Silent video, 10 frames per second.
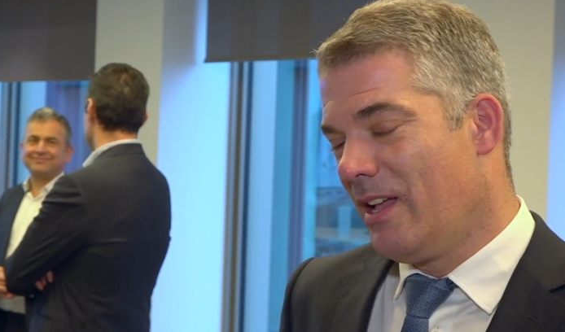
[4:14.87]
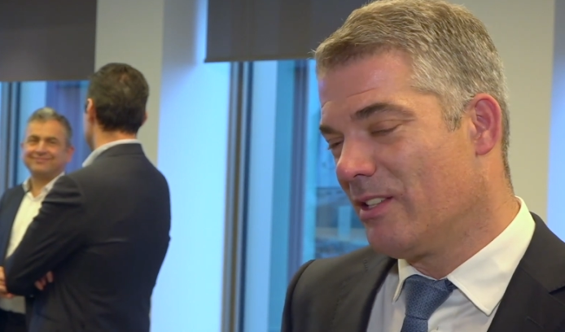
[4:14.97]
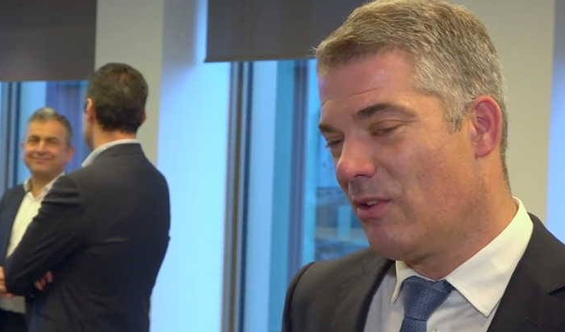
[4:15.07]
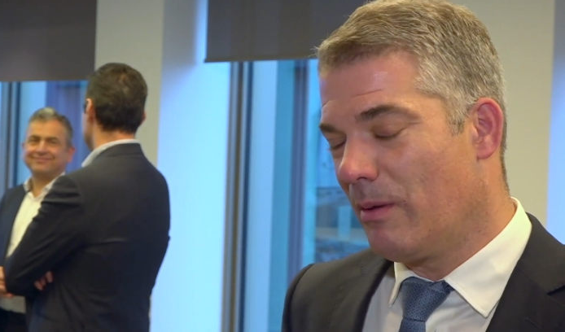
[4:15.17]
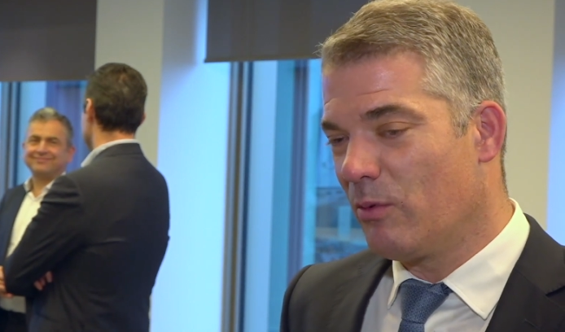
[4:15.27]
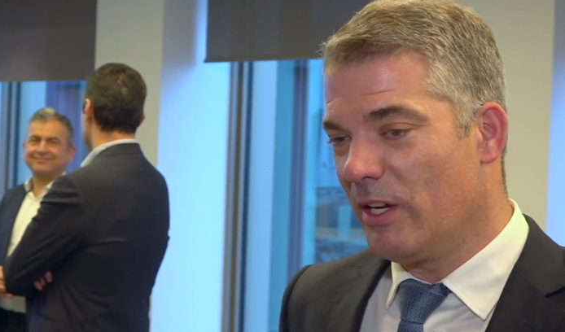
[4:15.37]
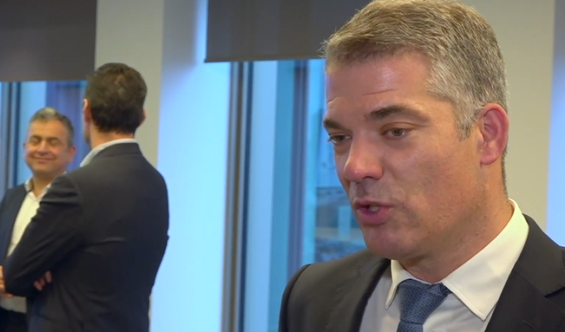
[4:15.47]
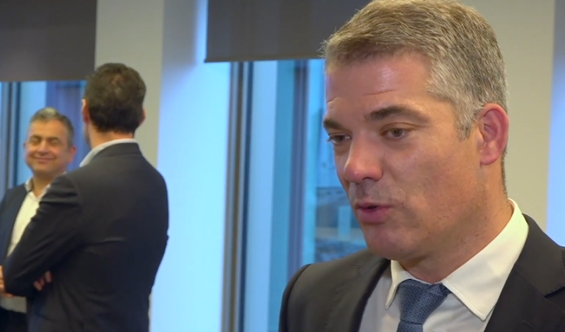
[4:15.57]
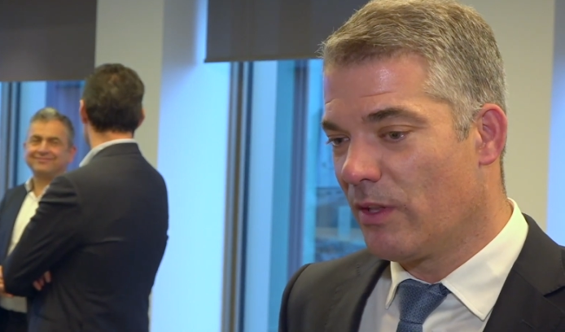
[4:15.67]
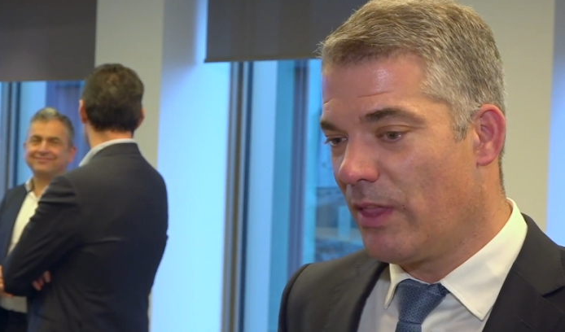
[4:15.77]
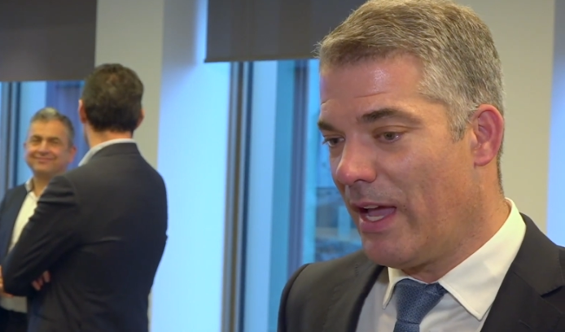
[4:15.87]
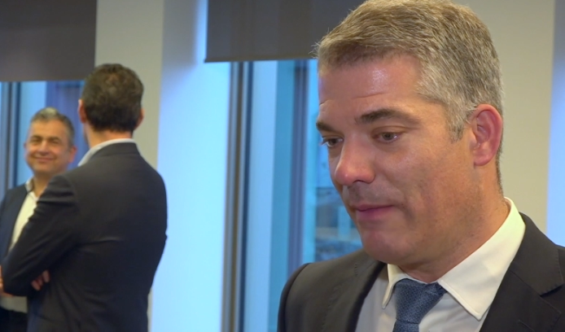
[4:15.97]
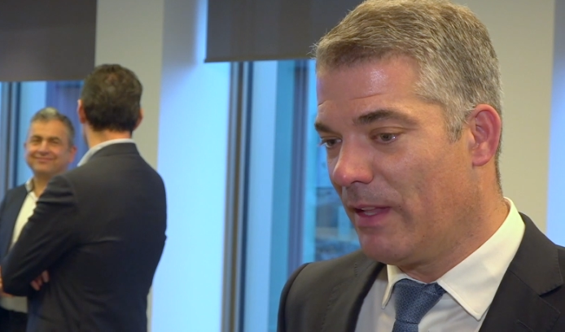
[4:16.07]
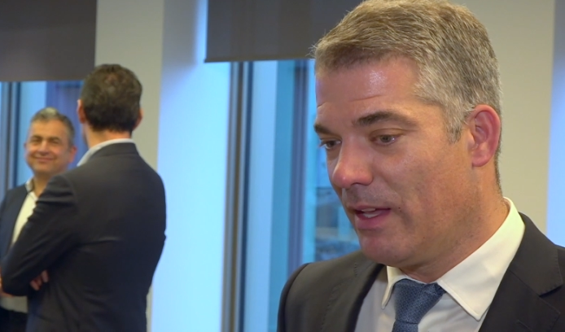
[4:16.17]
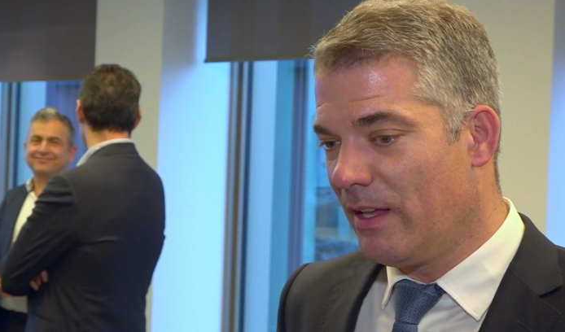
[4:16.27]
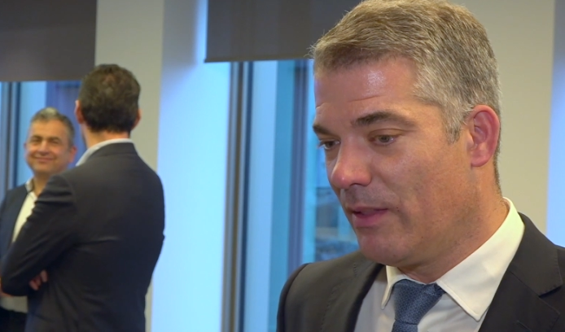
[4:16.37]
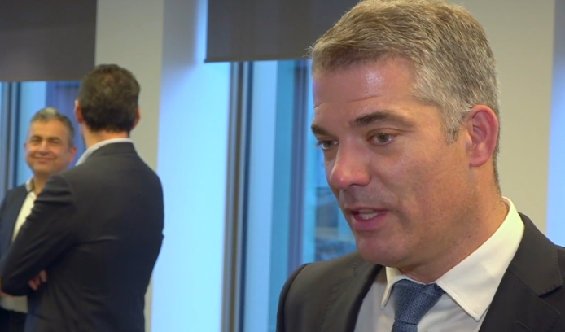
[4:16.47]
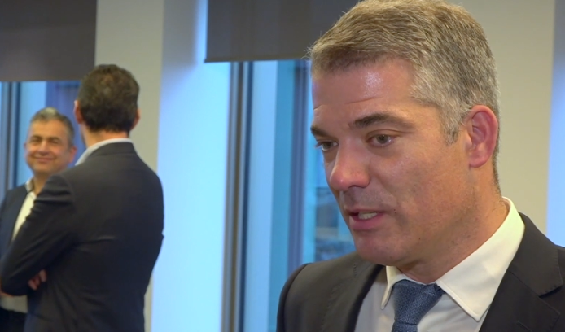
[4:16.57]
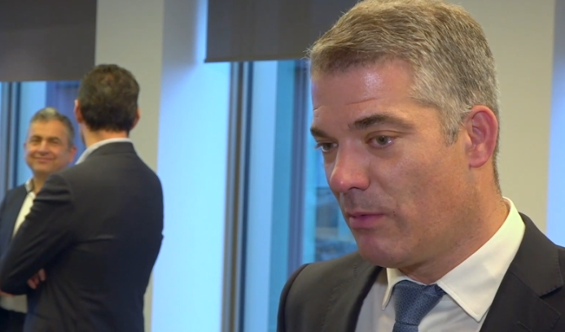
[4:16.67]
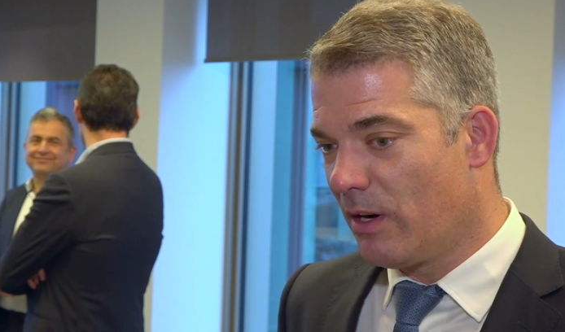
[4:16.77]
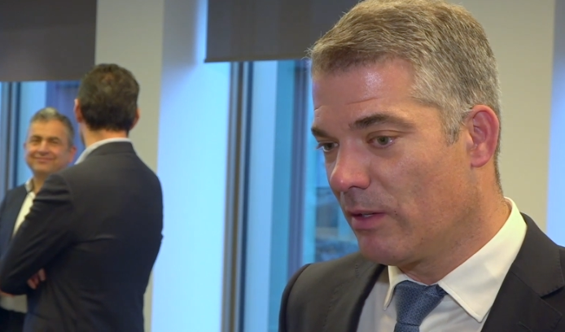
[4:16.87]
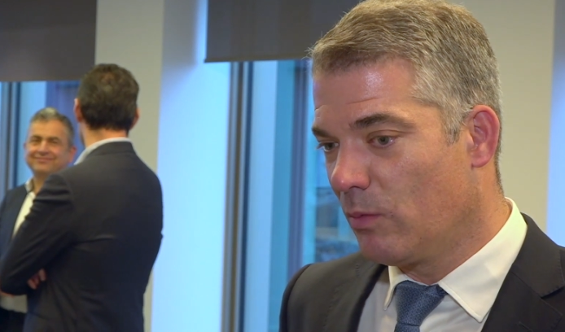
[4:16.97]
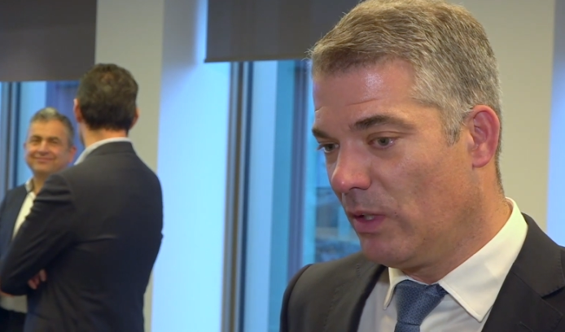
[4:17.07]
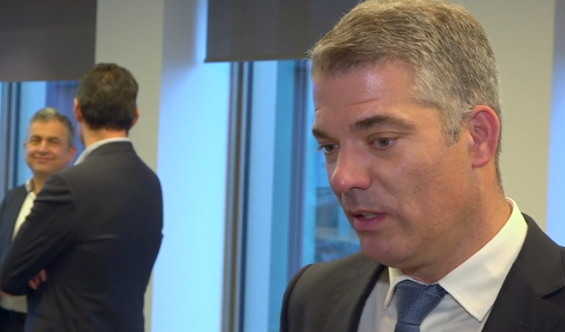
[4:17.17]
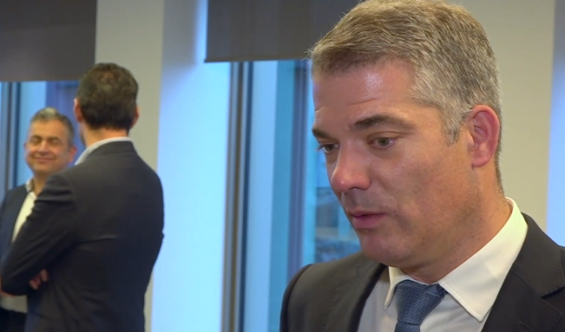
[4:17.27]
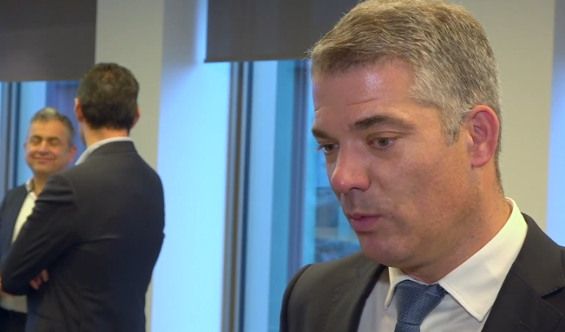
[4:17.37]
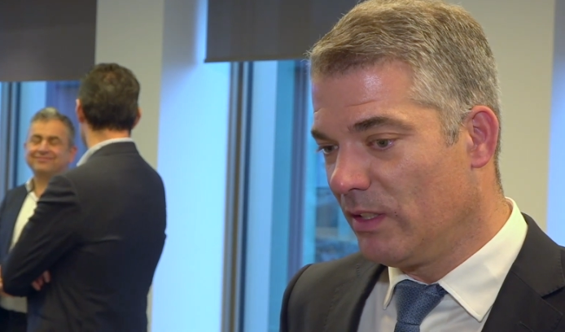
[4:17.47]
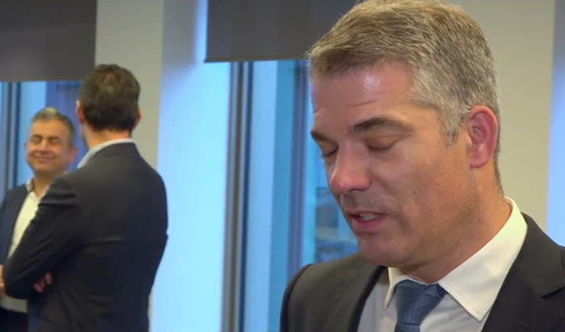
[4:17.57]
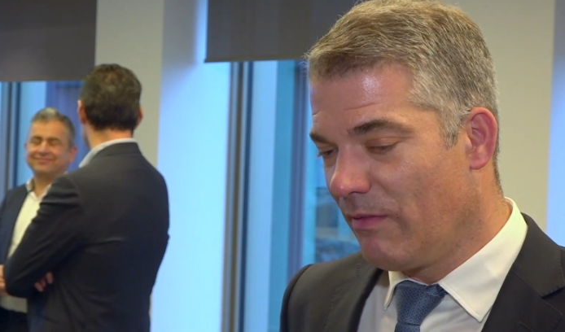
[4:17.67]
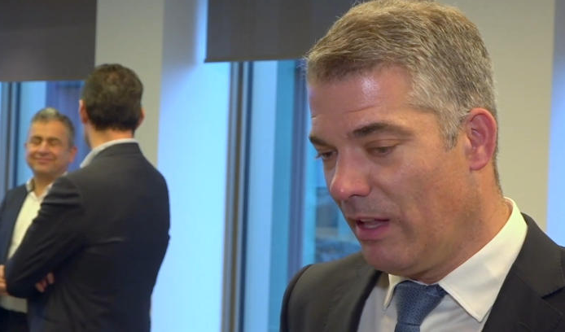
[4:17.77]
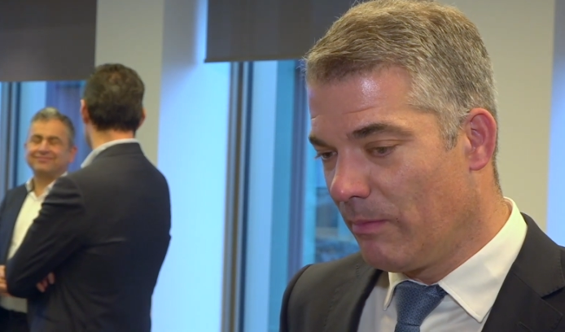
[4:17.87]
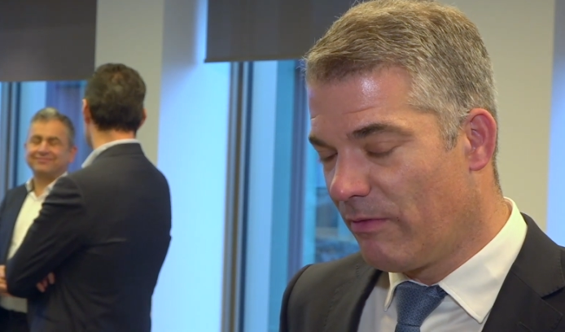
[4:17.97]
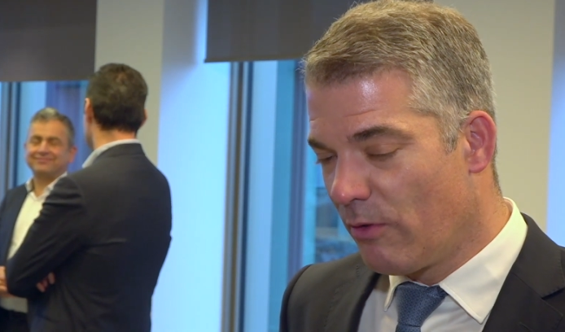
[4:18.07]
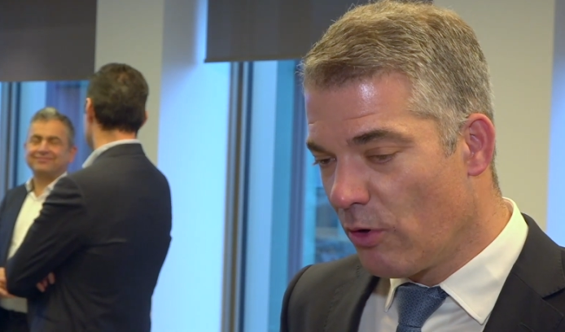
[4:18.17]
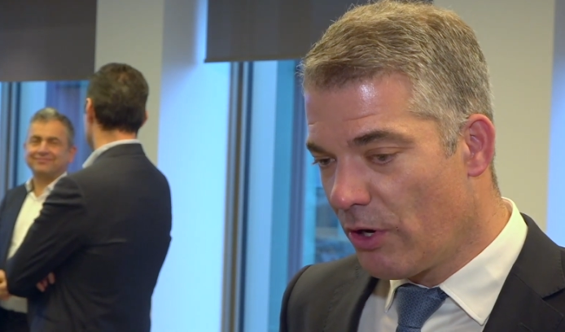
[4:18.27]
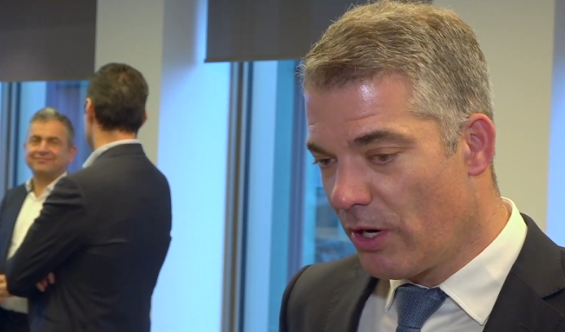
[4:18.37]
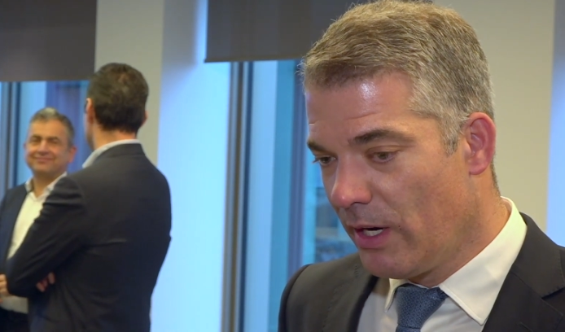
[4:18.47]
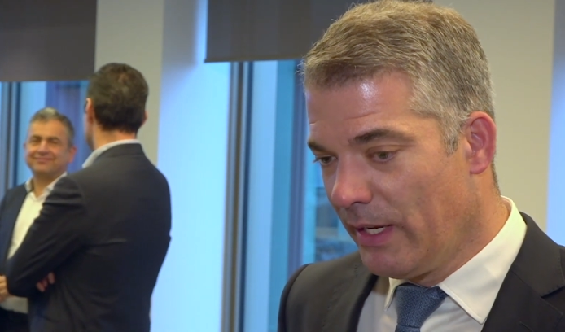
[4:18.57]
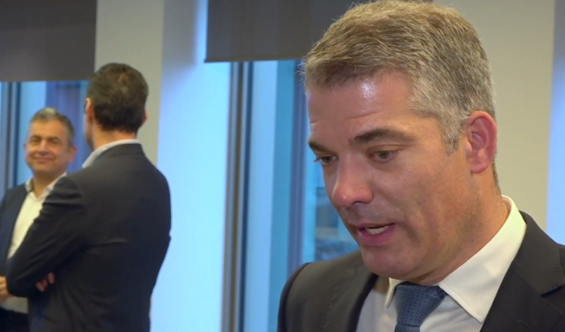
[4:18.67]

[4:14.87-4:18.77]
Speaker 1: And so I'm quite sure that this market will develop further.